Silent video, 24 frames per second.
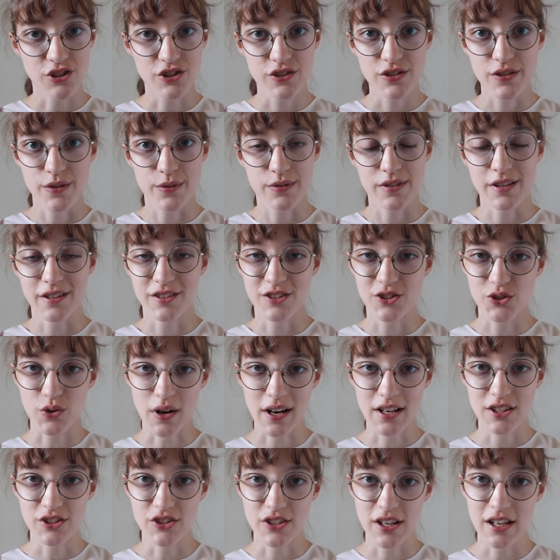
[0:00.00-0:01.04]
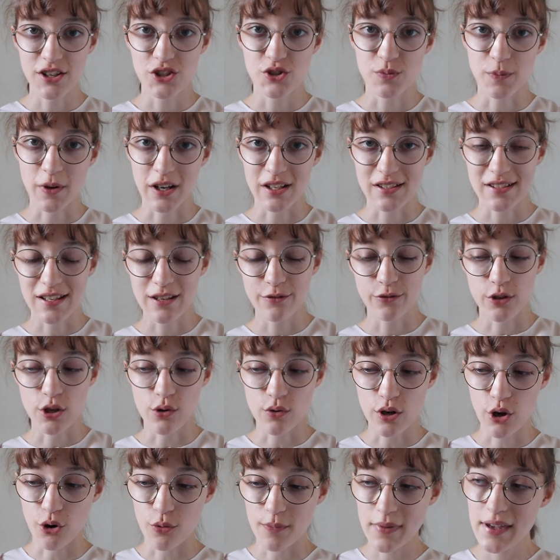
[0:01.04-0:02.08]
just using a straight stitch, but if you
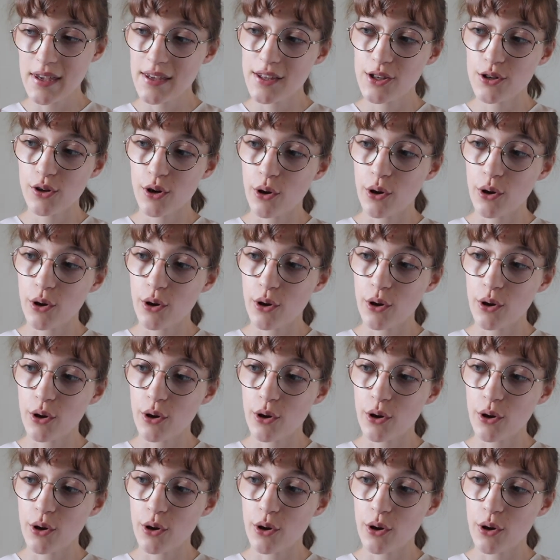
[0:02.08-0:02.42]
know me,